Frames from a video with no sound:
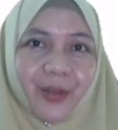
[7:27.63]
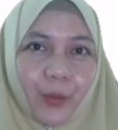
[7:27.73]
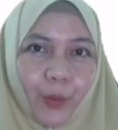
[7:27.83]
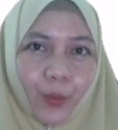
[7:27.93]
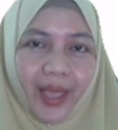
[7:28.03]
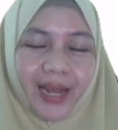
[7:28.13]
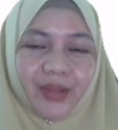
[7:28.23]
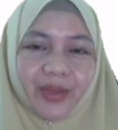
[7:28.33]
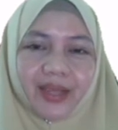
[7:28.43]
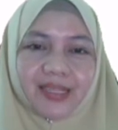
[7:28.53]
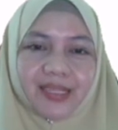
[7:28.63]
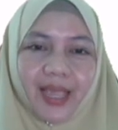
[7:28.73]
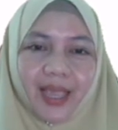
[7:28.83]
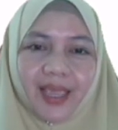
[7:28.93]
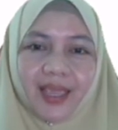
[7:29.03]
Well, you can
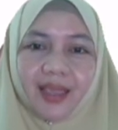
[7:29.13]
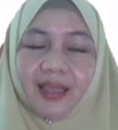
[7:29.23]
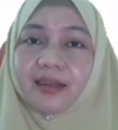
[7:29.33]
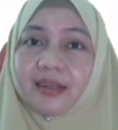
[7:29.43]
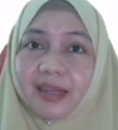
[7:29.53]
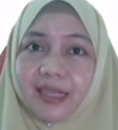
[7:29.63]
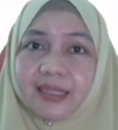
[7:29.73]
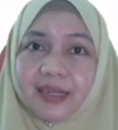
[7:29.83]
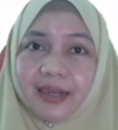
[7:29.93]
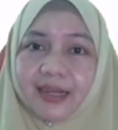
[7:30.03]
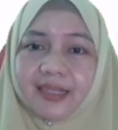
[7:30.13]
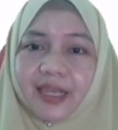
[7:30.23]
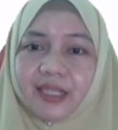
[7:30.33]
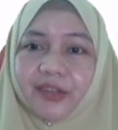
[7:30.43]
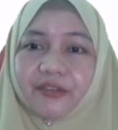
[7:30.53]
say the distance
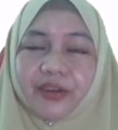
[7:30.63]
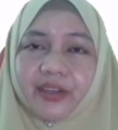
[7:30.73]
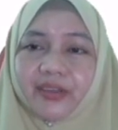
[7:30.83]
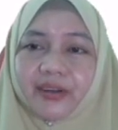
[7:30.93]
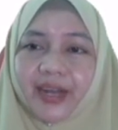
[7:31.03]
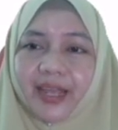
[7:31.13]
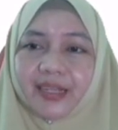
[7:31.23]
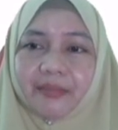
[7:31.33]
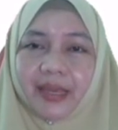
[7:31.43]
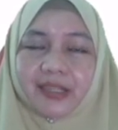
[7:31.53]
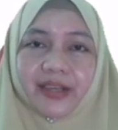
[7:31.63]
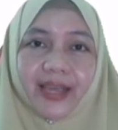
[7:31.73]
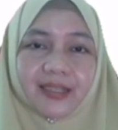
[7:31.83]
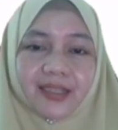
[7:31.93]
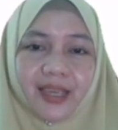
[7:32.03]
is further at the major
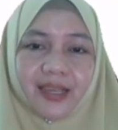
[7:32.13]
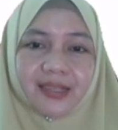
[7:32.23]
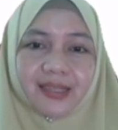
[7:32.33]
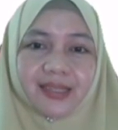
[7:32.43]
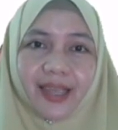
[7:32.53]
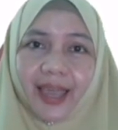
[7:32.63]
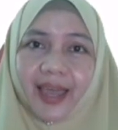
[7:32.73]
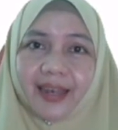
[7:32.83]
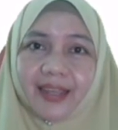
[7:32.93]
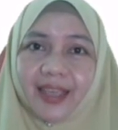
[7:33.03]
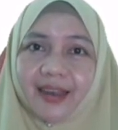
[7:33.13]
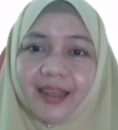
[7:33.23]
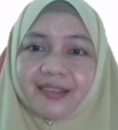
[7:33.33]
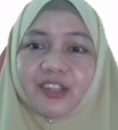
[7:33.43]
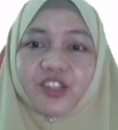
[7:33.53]
axis and it
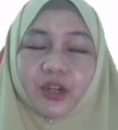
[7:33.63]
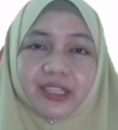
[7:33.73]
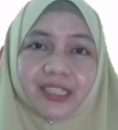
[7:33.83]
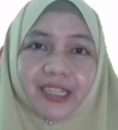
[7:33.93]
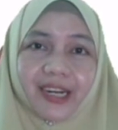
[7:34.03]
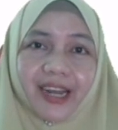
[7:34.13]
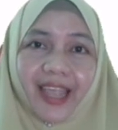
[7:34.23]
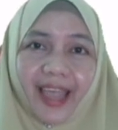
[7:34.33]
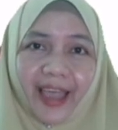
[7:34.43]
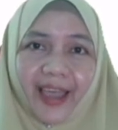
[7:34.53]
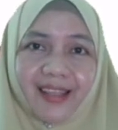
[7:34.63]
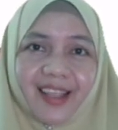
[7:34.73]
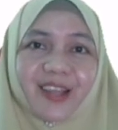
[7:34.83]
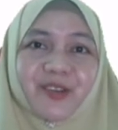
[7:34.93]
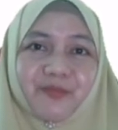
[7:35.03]
is shorter at
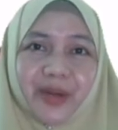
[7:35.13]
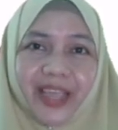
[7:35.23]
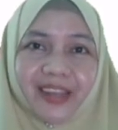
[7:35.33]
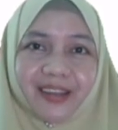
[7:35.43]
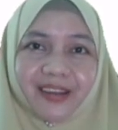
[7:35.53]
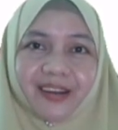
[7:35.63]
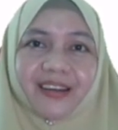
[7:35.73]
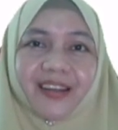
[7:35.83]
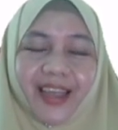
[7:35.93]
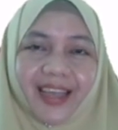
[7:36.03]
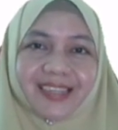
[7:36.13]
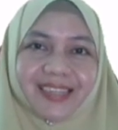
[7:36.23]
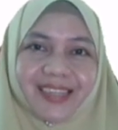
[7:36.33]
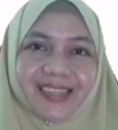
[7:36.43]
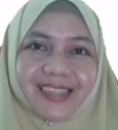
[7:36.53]
the minor
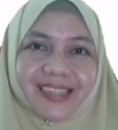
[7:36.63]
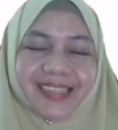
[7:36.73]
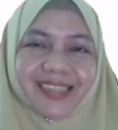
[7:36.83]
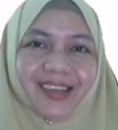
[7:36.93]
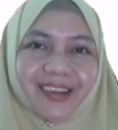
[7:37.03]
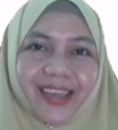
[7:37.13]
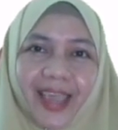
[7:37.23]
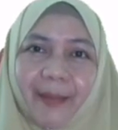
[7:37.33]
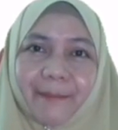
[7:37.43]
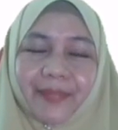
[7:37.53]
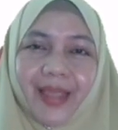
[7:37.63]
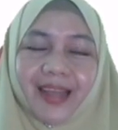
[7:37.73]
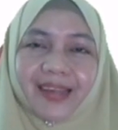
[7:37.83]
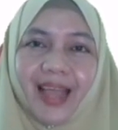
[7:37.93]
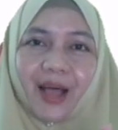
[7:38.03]
axis. Okay,
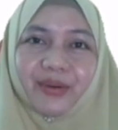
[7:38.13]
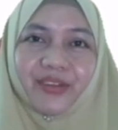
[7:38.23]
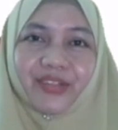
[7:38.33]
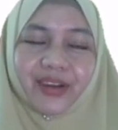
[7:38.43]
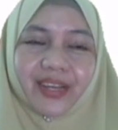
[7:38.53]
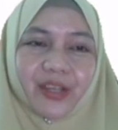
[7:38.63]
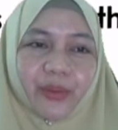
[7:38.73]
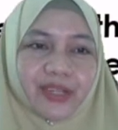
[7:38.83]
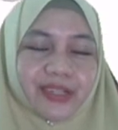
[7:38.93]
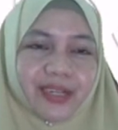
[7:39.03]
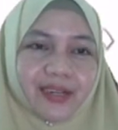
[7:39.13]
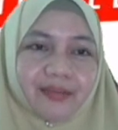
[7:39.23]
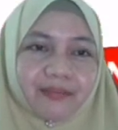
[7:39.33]
now the third question.